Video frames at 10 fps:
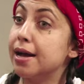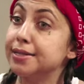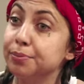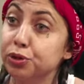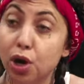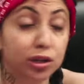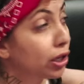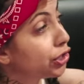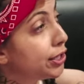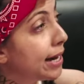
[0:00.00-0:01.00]
got some thoughts
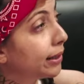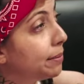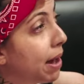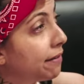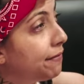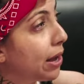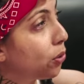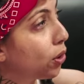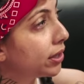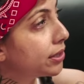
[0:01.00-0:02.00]
on genetically modified
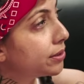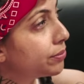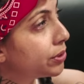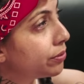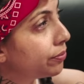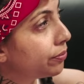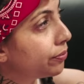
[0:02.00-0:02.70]
organisms.